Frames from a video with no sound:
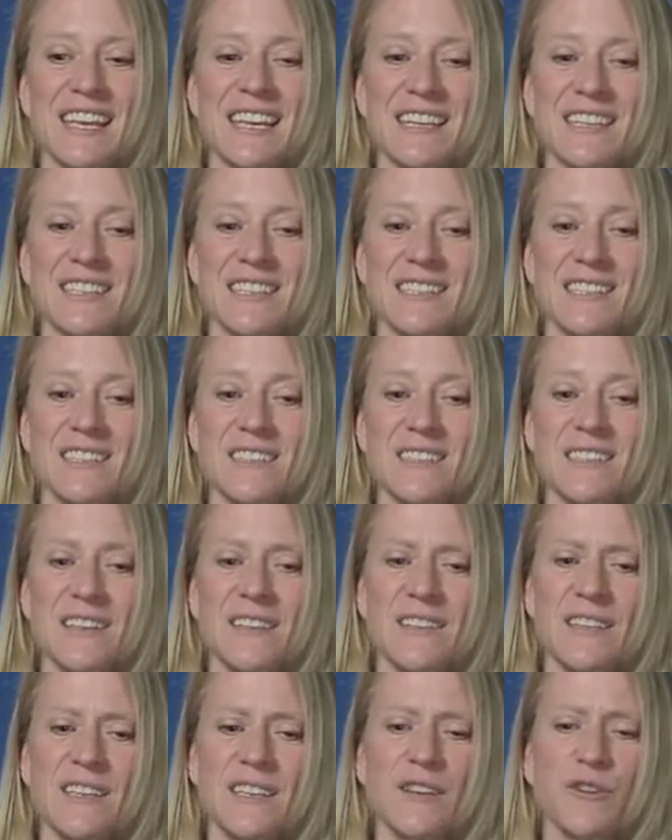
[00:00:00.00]

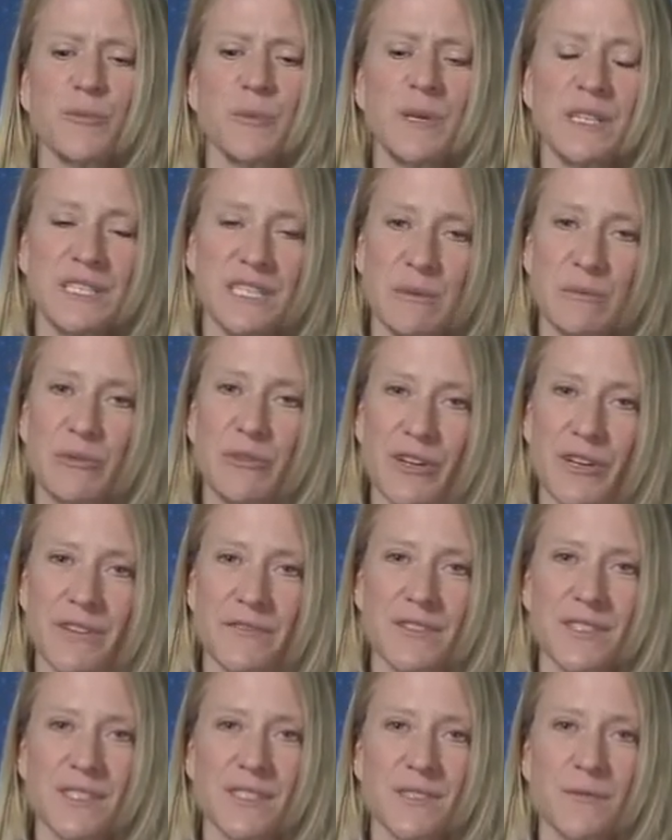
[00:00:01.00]
And then there'll be
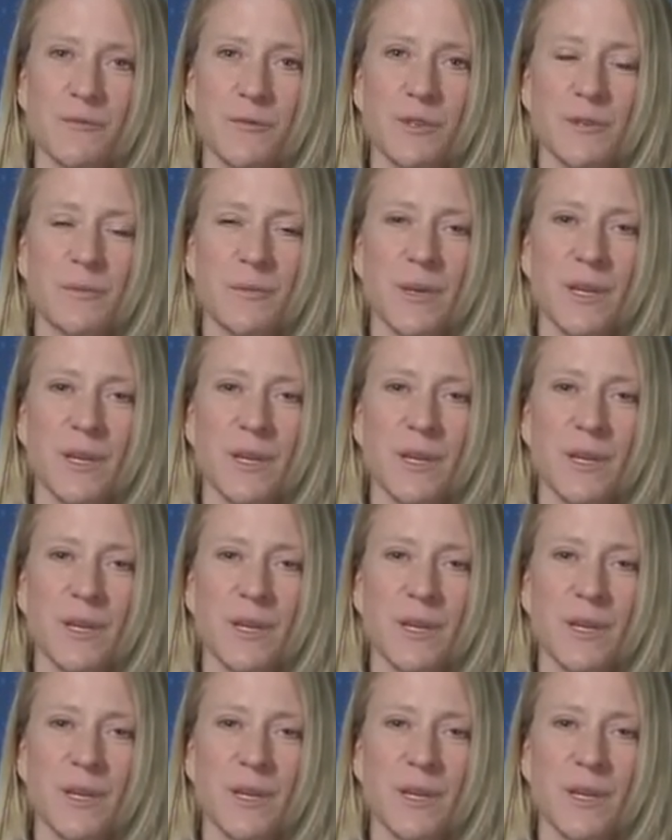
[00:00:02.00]
debriefs.